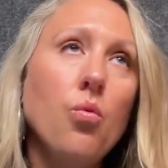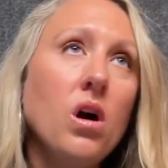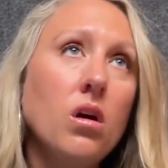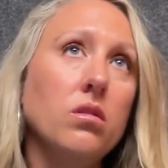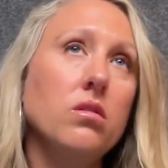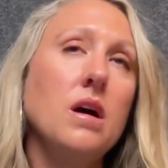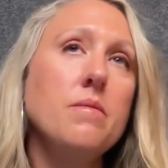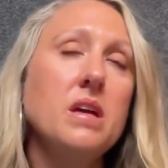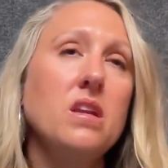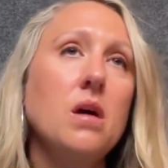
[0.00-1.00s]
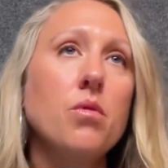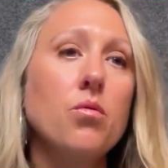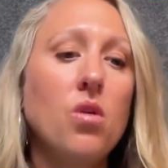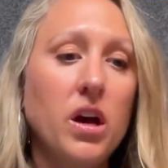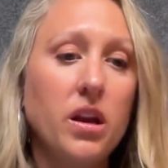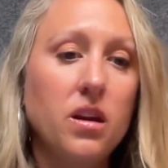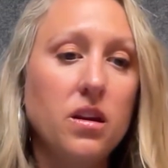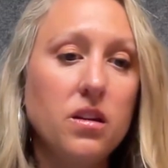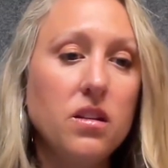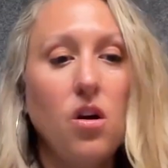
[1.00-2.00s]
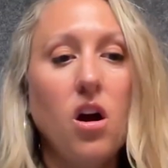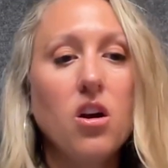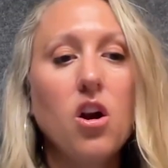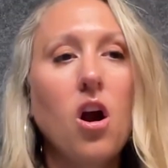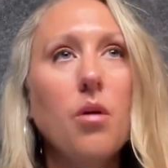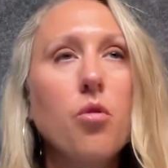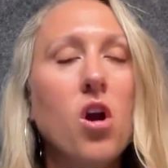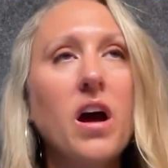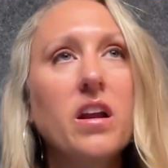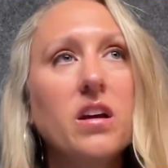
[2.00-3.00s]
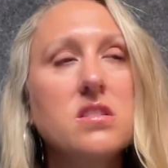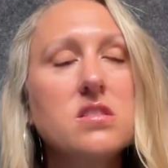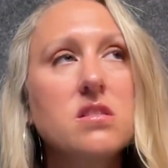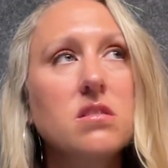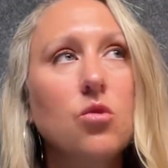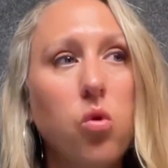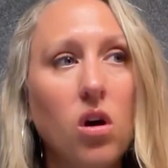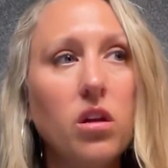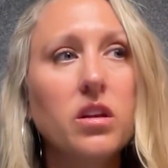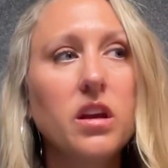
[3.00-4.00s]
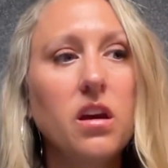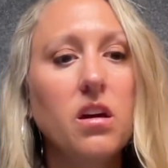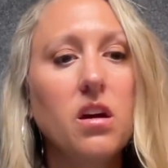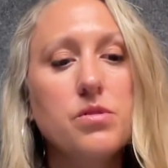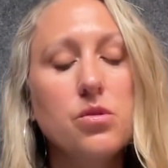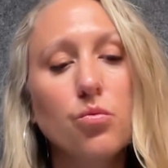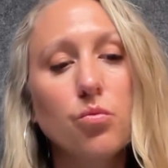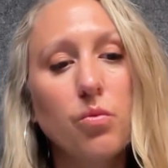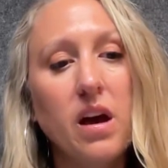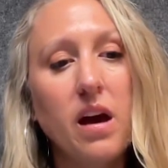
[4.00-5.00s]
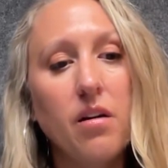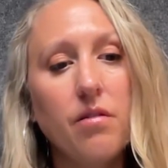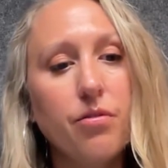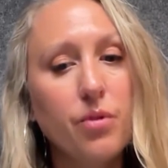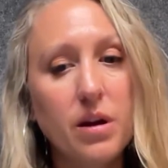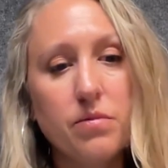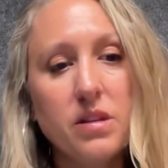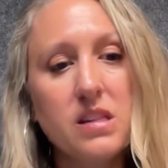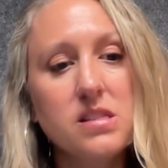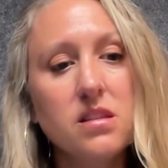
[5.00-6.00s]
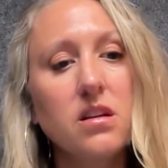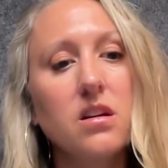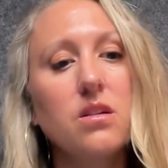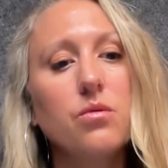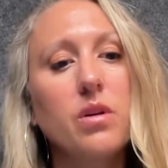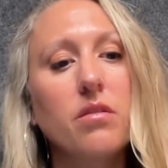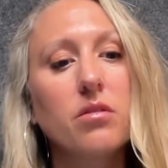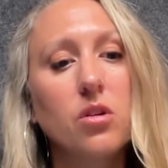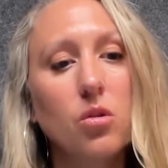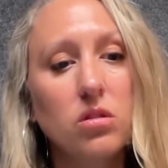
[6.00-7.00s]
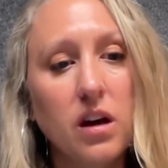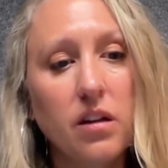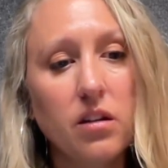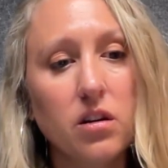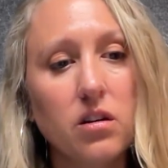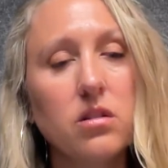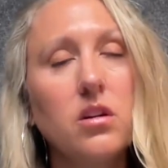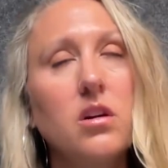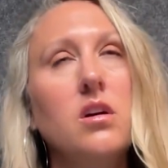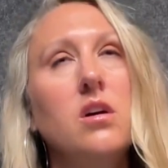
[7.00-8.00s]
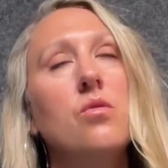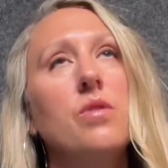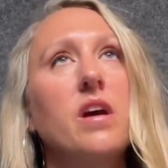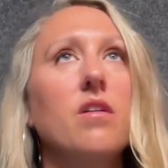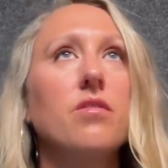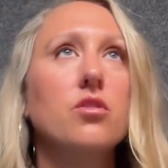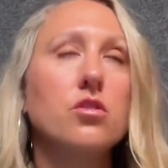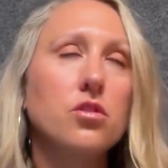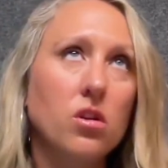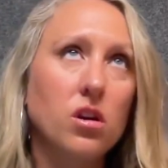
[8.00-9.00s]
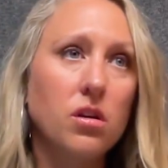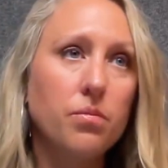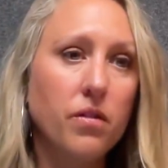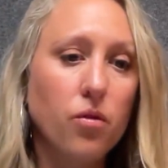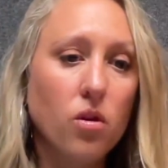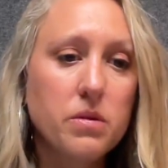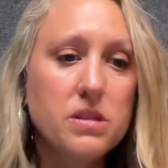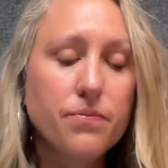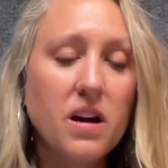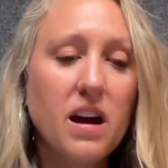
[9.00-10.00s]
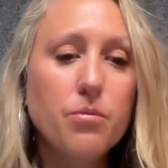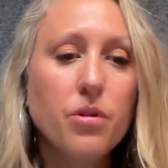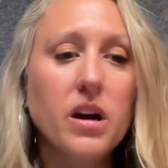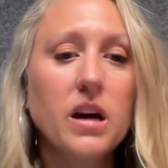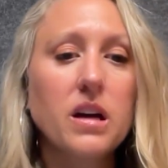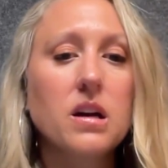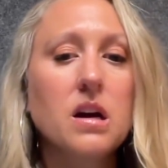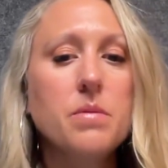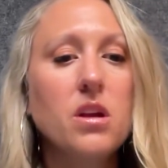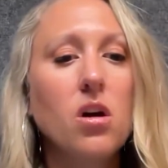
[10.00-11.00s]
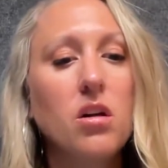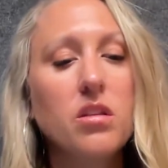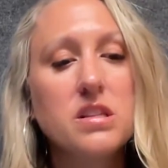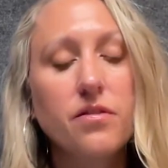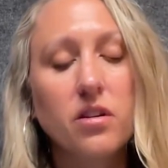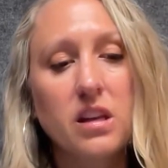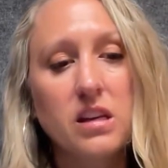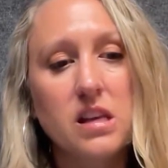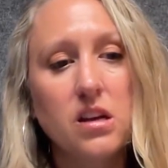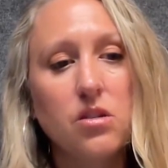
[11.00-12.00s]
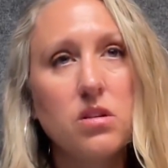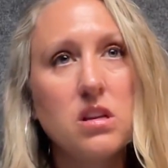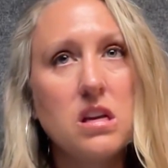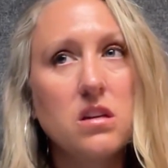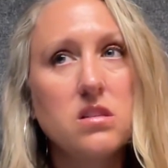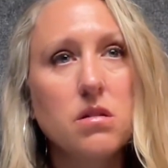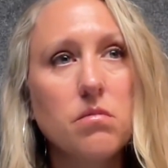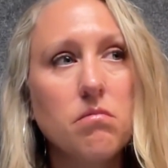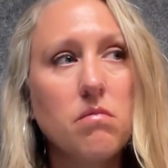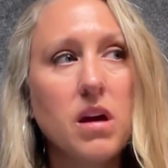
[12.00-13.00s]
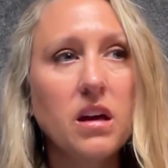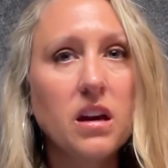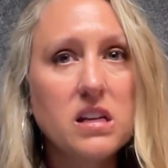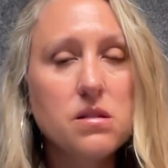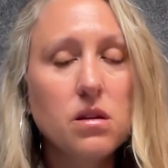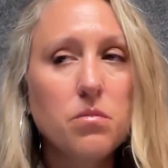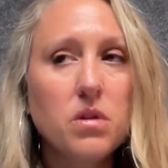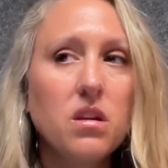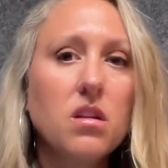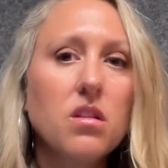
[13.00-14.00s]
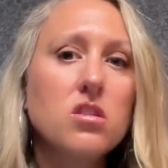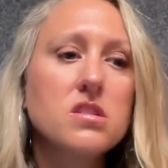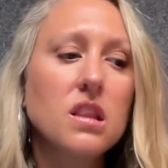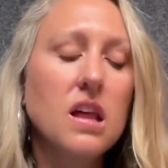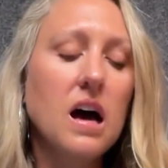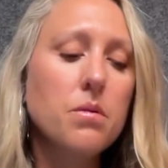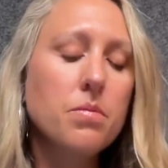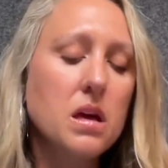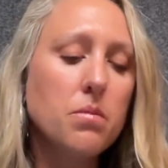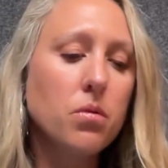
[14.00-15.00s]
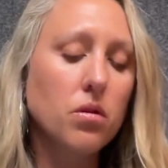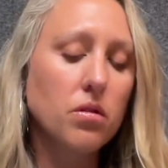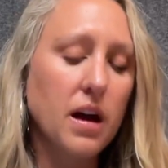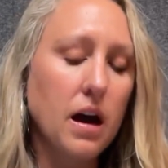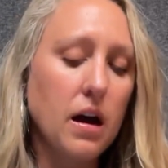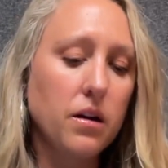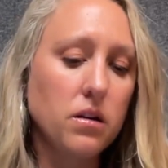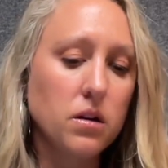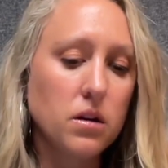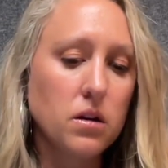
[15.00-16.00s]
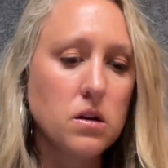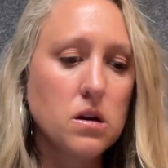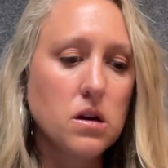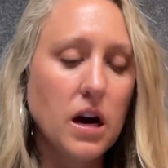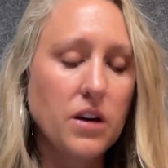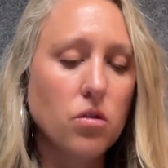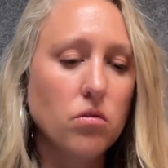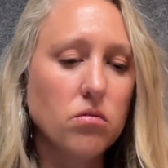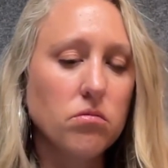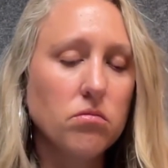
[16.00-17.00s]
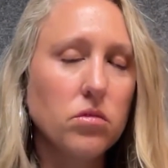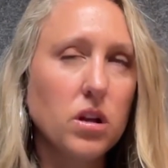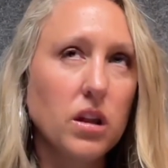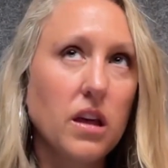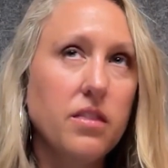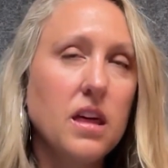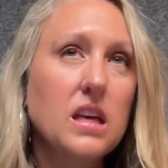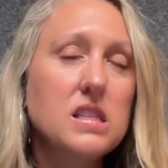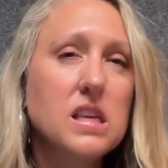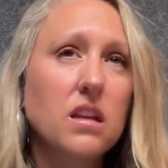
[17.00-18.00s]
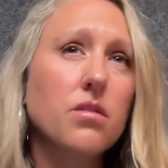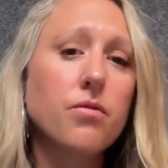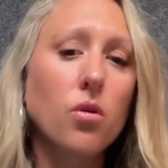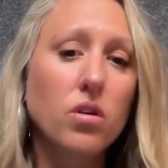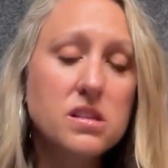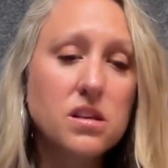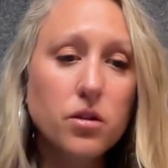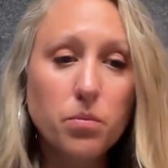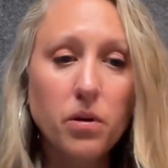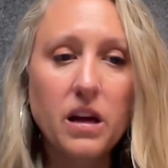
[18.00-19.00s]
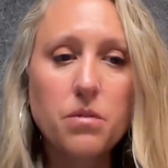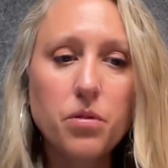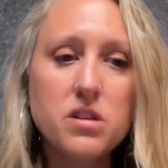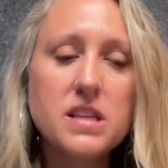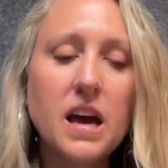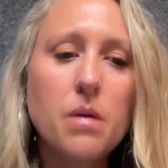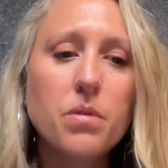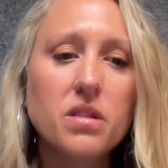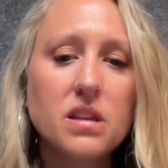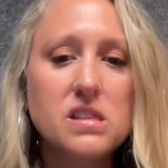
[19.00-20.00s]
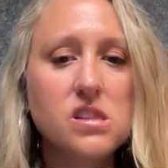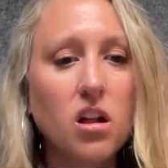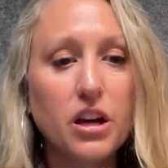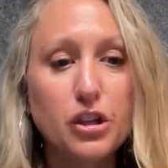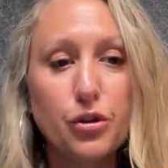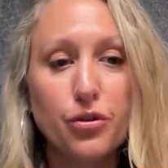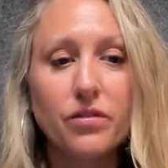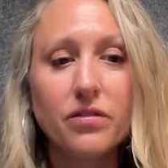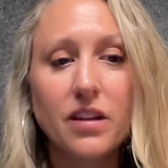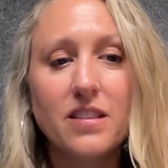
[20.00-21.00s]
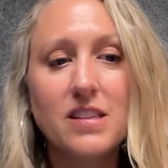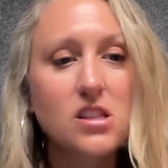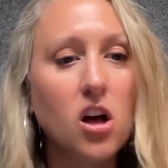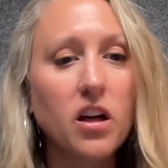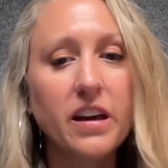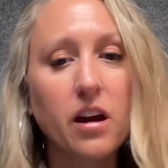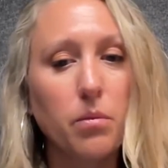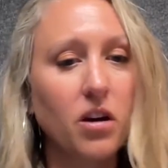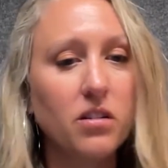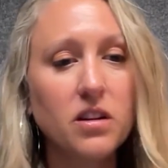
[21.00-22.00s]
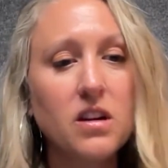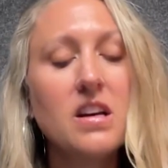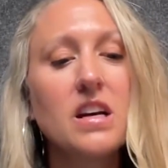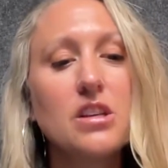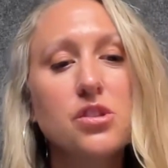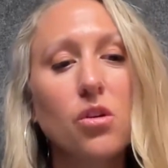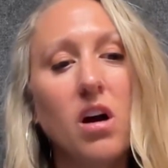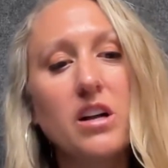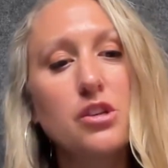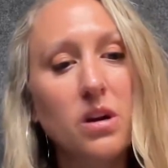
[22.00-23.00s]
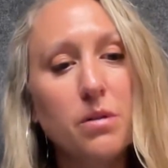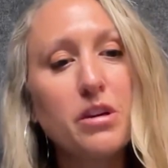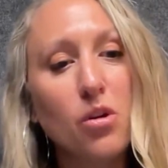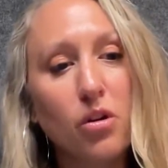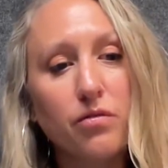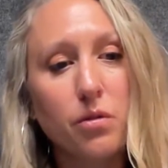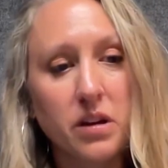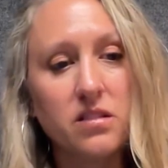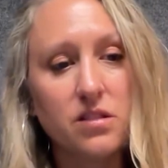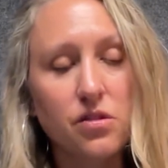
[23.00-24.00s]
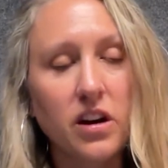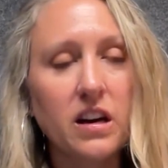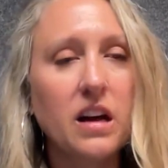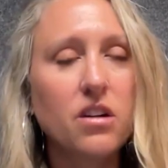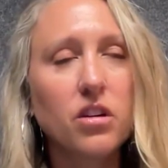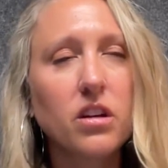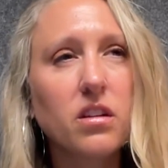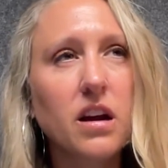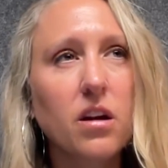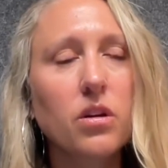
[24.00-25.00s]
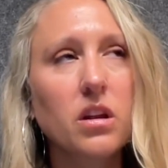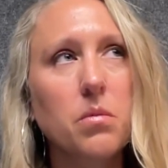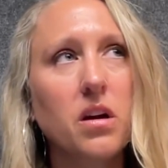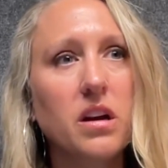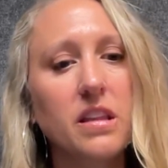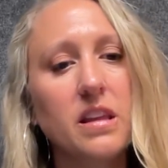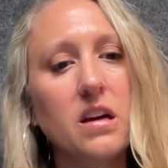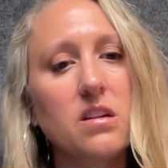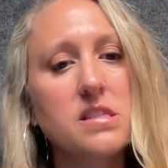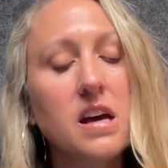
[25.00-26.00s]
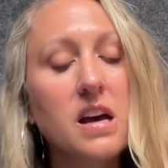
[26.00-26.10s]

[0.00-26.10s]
Well, I mean, number one, our our product quality. Um, so we have 3M Thinsulate, we have goat leather, we have Cordura performance fabric. I mean, all the different things that you need to make an excellent mitten. There's a lot of people that I don't really think it's like the focus of their brand per se, but this is all I do. Like this is all I care about. Yeah. And so I just want to be known for mittens, right? I don't care really about anything else.